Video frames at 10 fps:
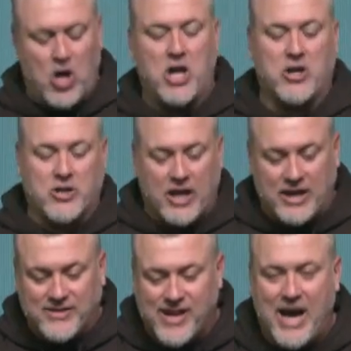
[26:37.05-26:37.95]
honor
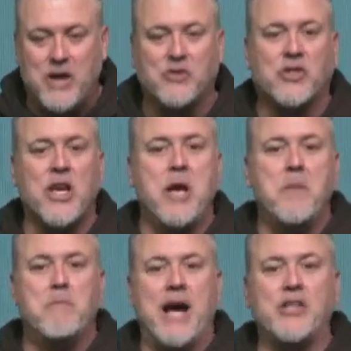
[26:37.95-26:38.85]
God's house
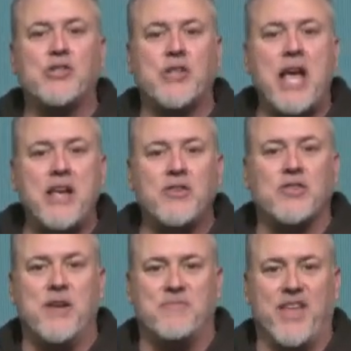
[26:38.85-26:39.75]
by saying
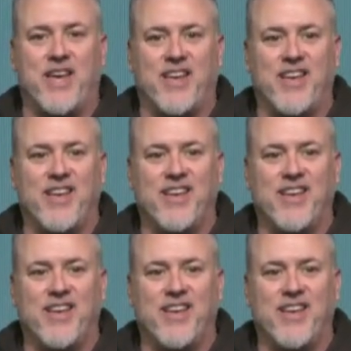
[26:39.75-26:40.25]
something.